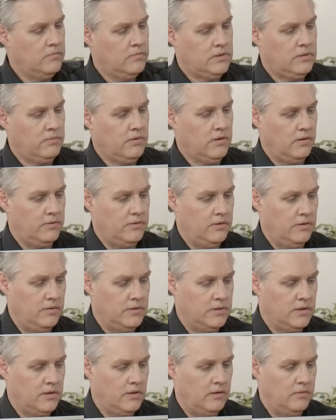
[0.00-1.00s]
So what I'll do is
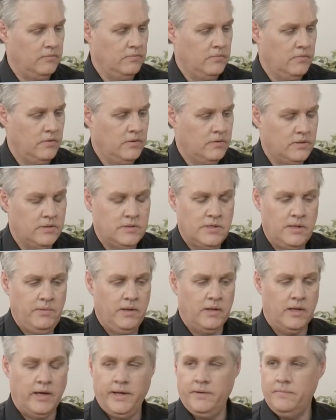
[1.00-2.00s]
to
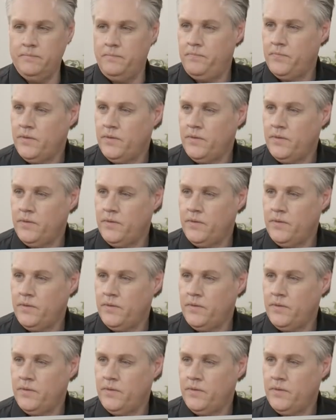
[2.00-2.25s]
simulate